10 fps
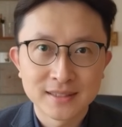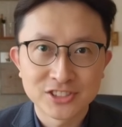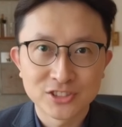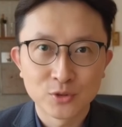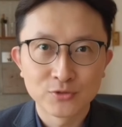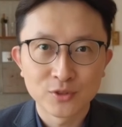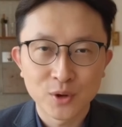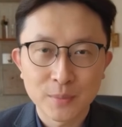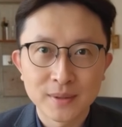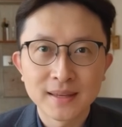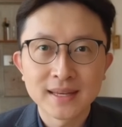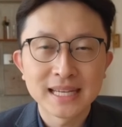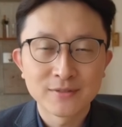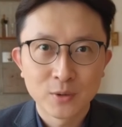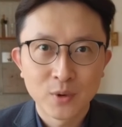Still firm,
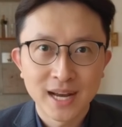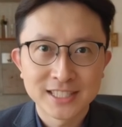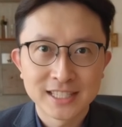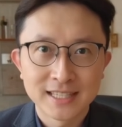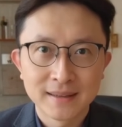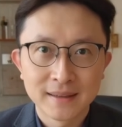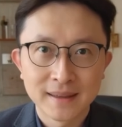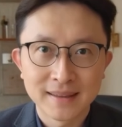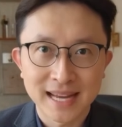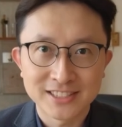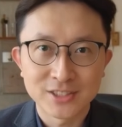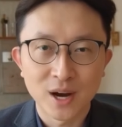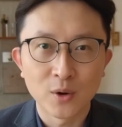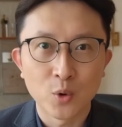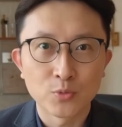even rising. That's
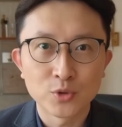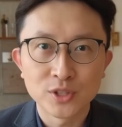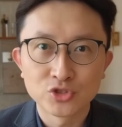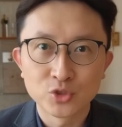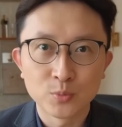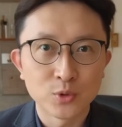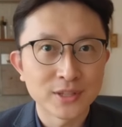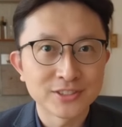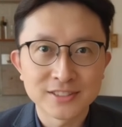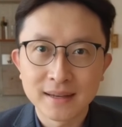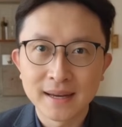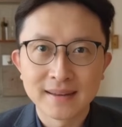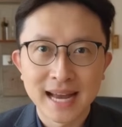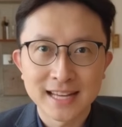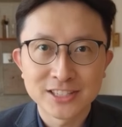not over-exuberance.
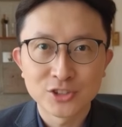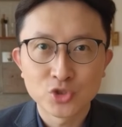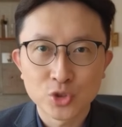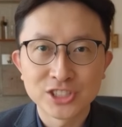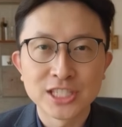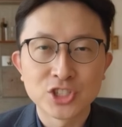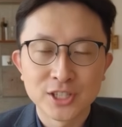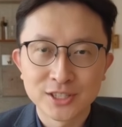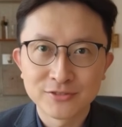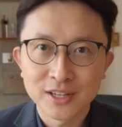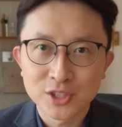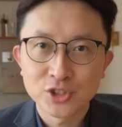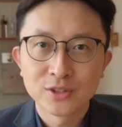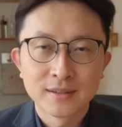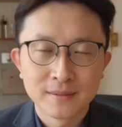That's strategic
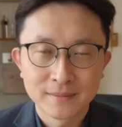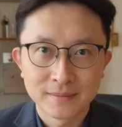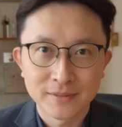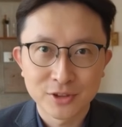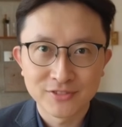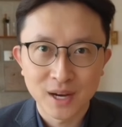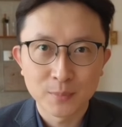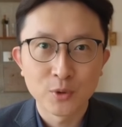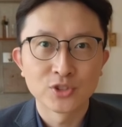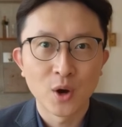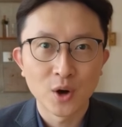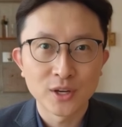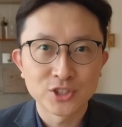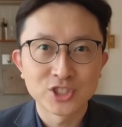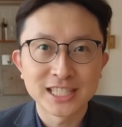conviction. Developers
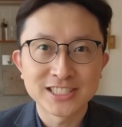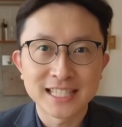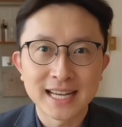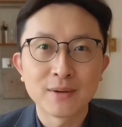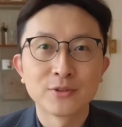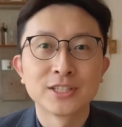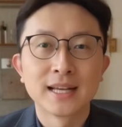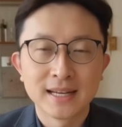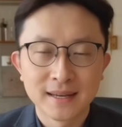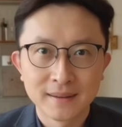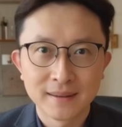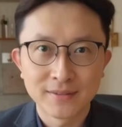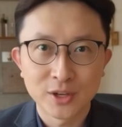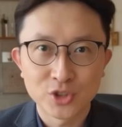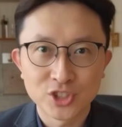aren't chasing everything.
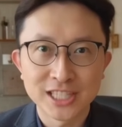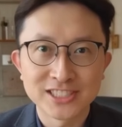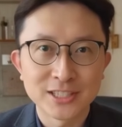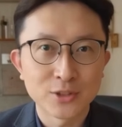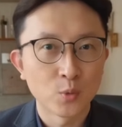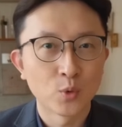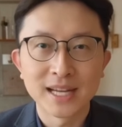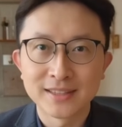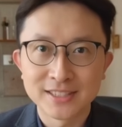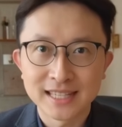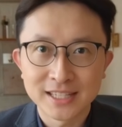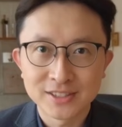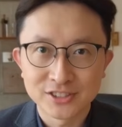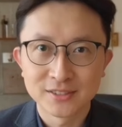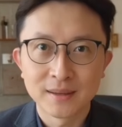They're chasing the right
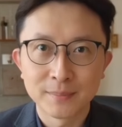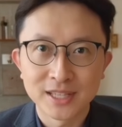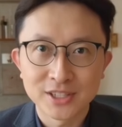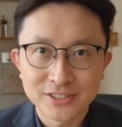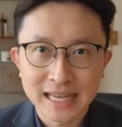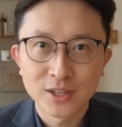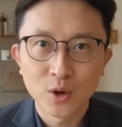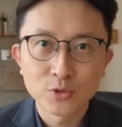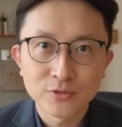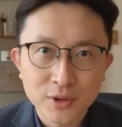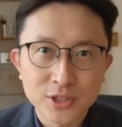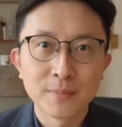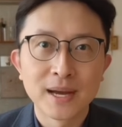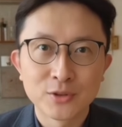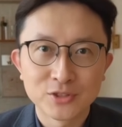things because they know the
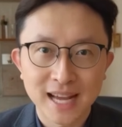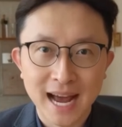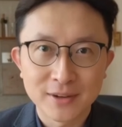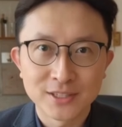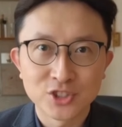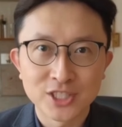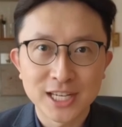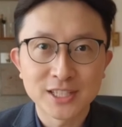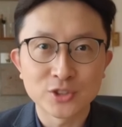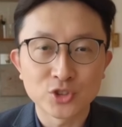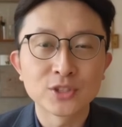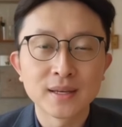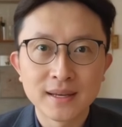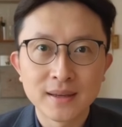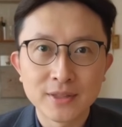fundamentals haven't changed.
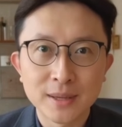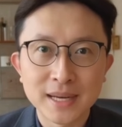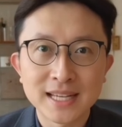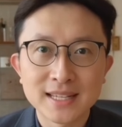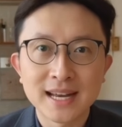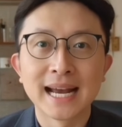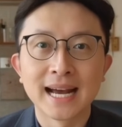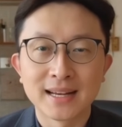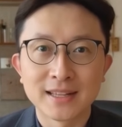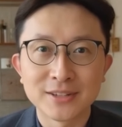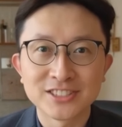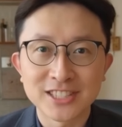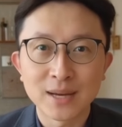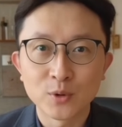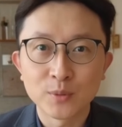Limited land,
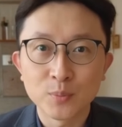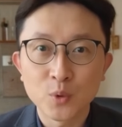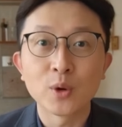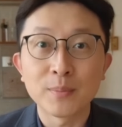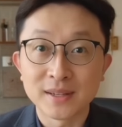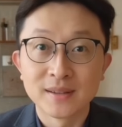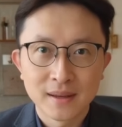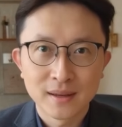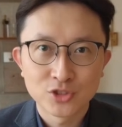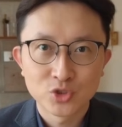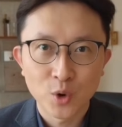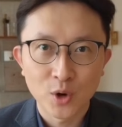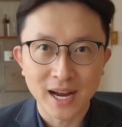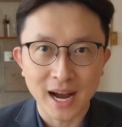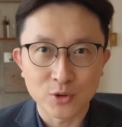stable employment,
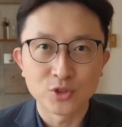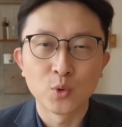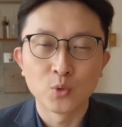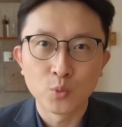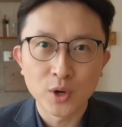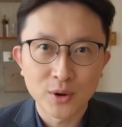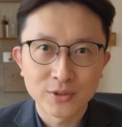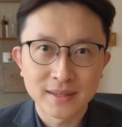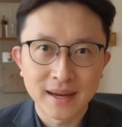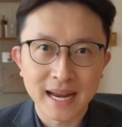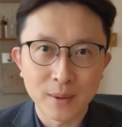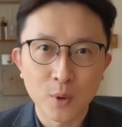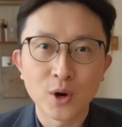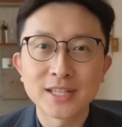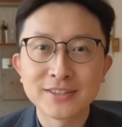strong household wealth, and a
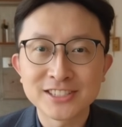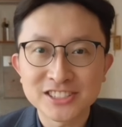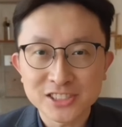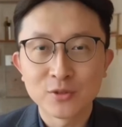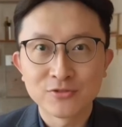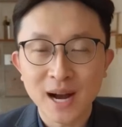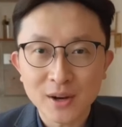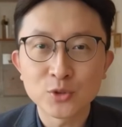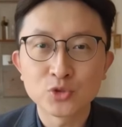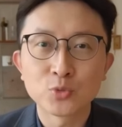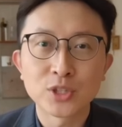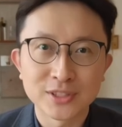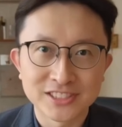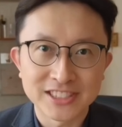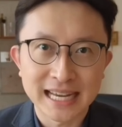market that still values real
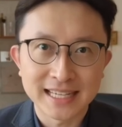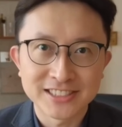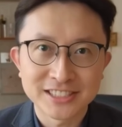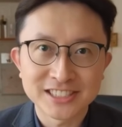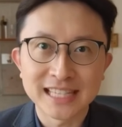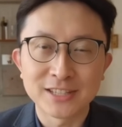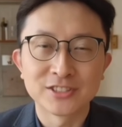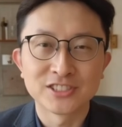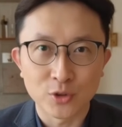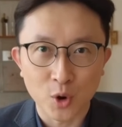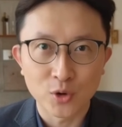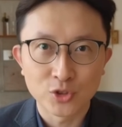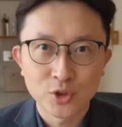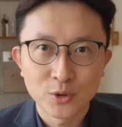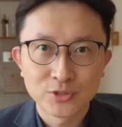estate as the safest
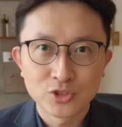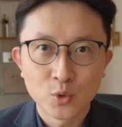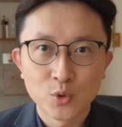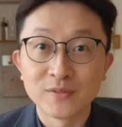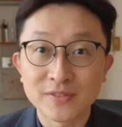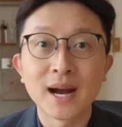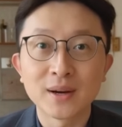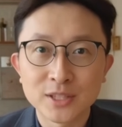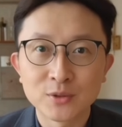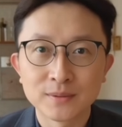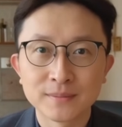long-term store of value.